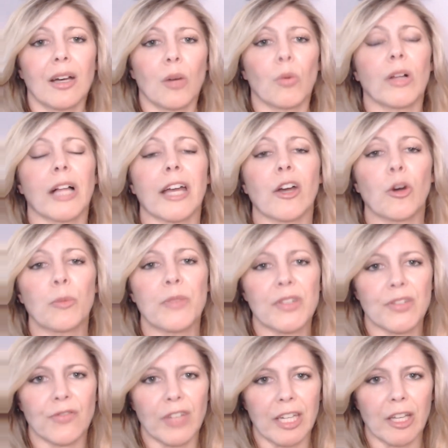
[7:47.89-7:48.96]
Well, I hope
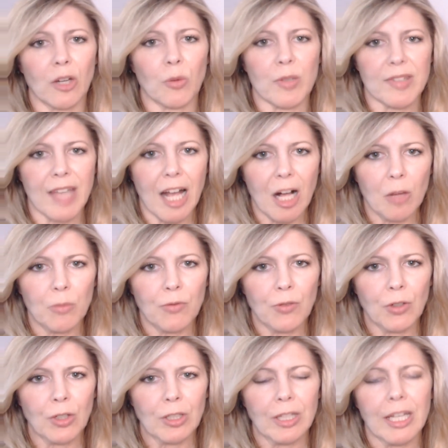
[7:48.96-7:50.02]
this video was
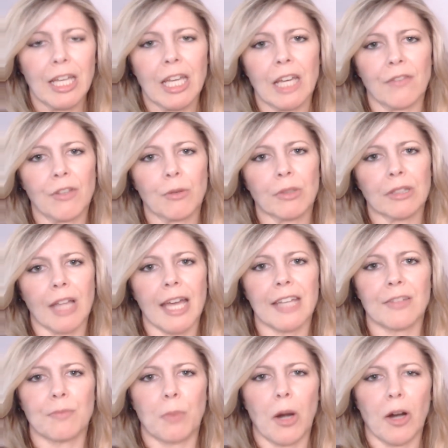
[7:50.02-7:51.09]
helpful. If you would
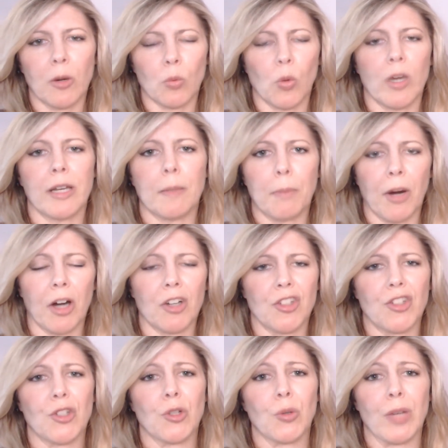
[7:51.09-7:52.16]
like part 1 and part
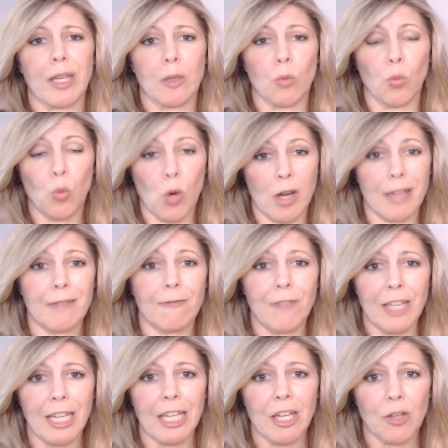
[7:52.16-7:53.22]
2 in one
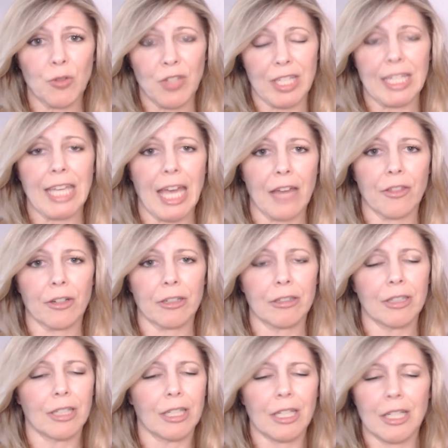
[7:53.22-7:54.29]
video together,
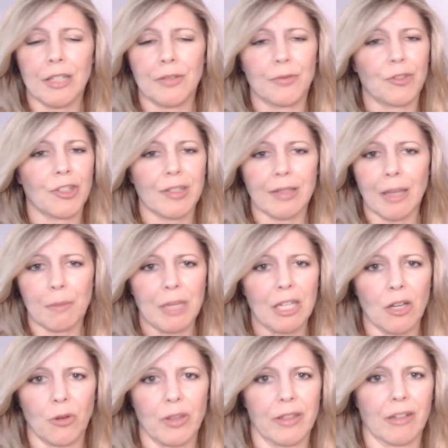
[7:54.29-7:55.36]
just let me
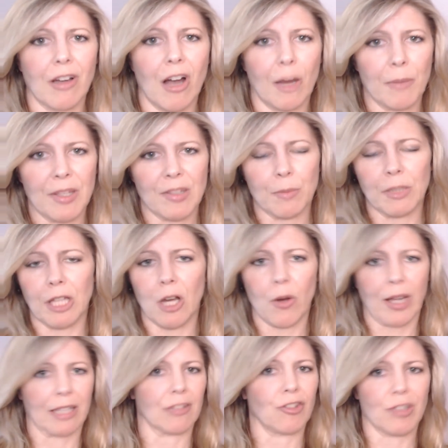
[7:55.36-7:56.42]
know in the comments below.
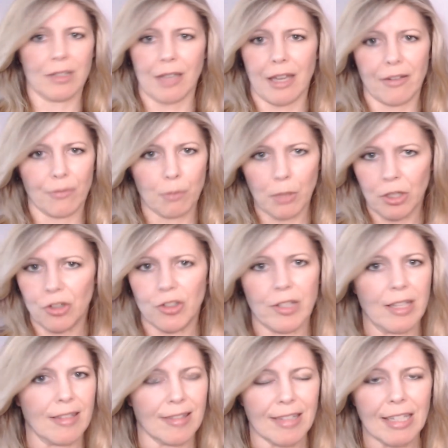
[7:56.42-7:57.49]
I can just kind of merge
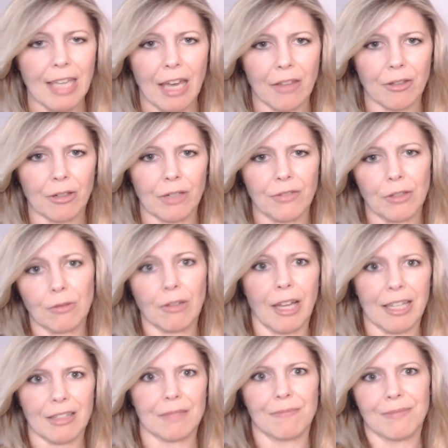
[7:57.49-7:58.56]
these together if you'd
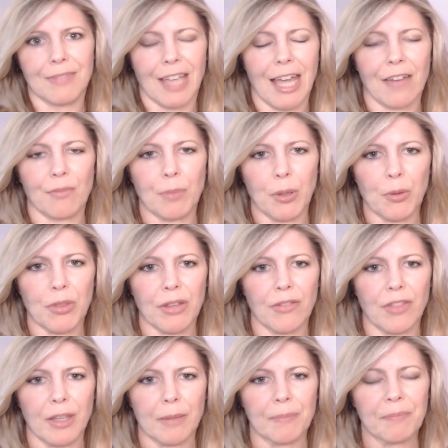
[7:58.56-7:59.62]
like to have both of
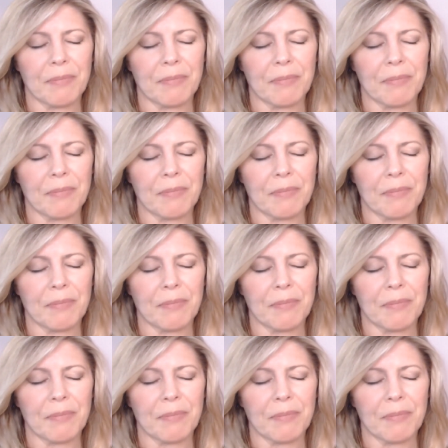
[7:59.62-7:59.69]
them.